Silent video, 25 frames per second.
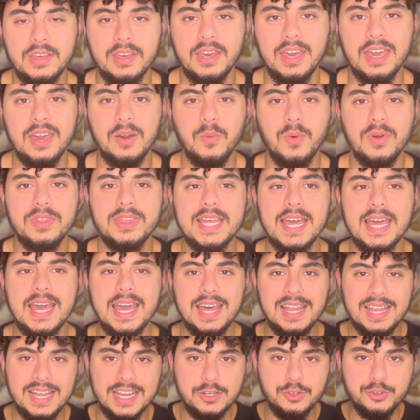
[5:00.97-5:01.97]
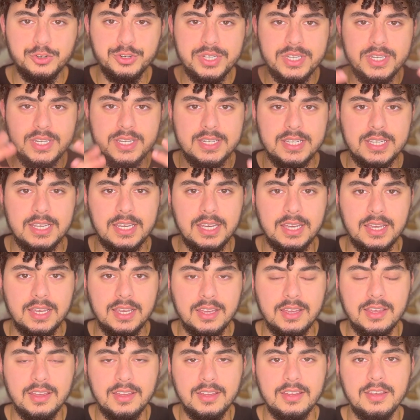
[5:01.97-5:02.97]
And when that electricity
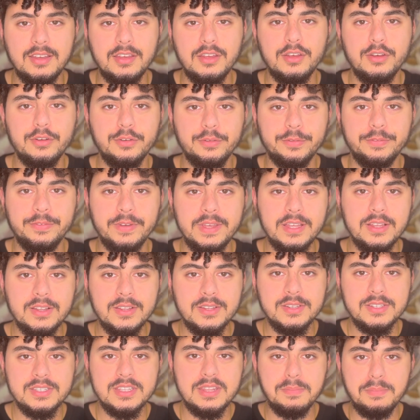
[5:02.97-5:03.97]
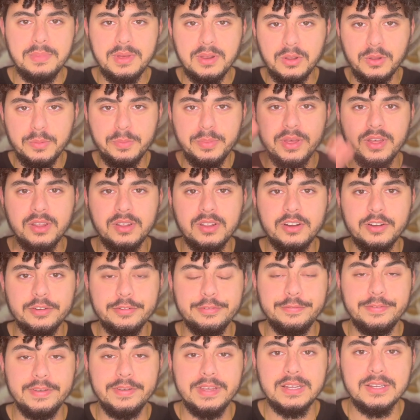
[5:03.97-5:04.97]
fills the middle pillar,
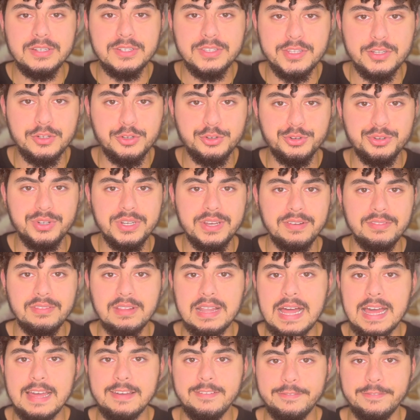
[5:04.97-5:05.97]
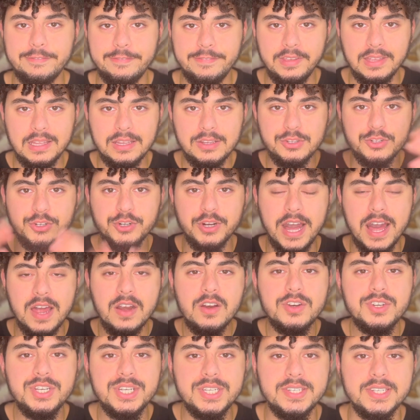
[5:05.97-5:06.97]
fills the tree of life, fills your
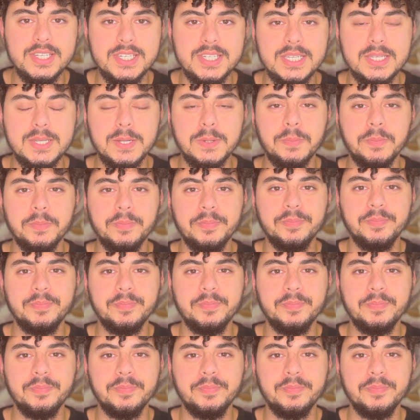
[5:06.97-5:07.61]
energy system,